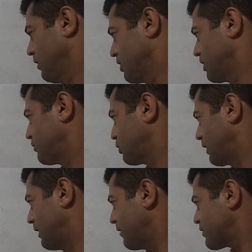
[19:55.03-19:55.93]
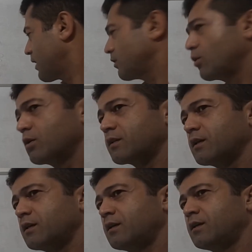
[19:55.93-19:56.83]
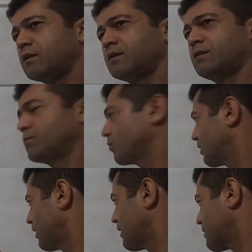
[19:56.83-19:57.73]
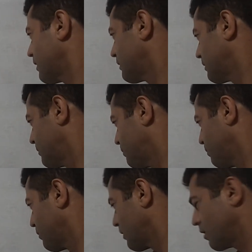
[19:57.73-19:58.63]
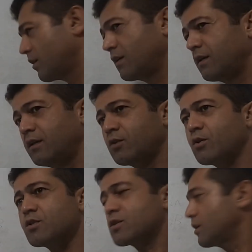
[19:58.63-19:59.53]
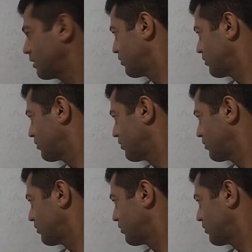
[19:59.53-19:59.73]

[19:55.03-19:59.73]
shift to the left side or the right side. Any question? If